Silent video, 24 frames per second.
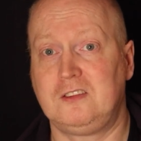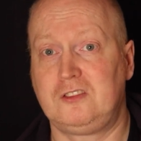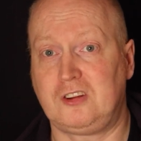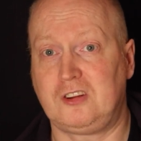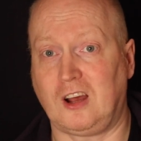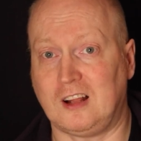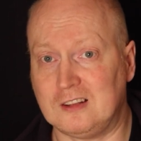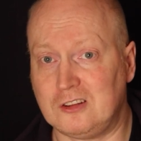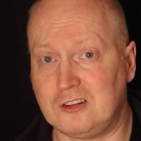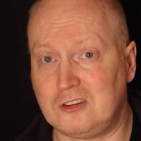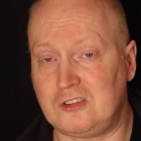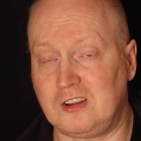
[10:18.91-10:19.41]

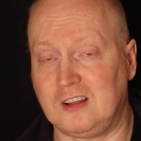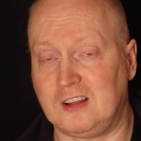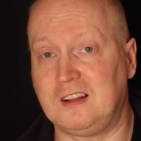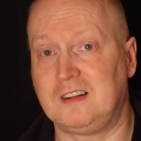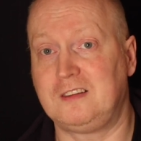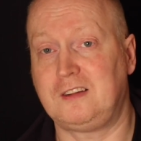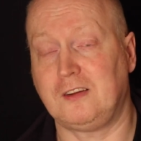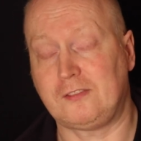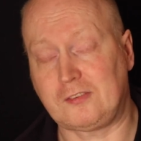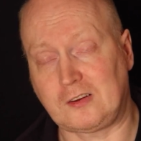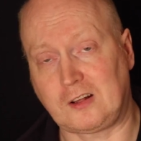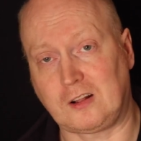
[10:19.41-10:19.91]
challenging and
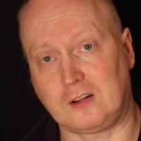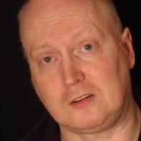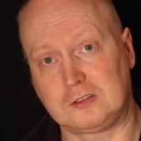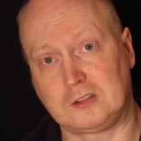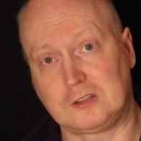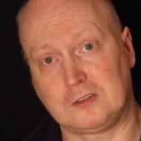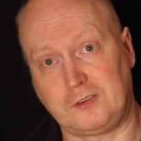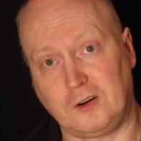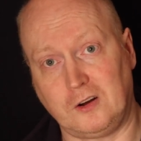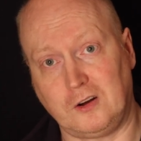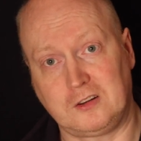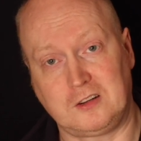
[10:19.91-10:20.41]
difficult
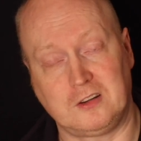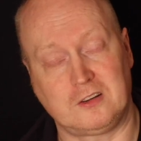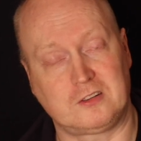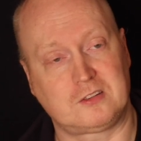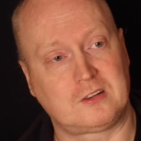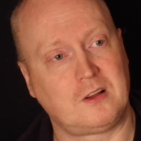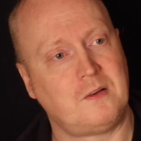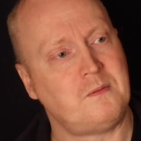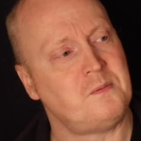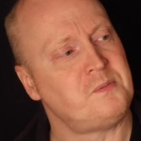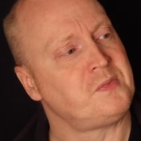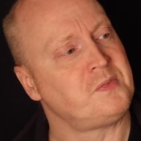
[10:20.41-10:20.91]
to focus.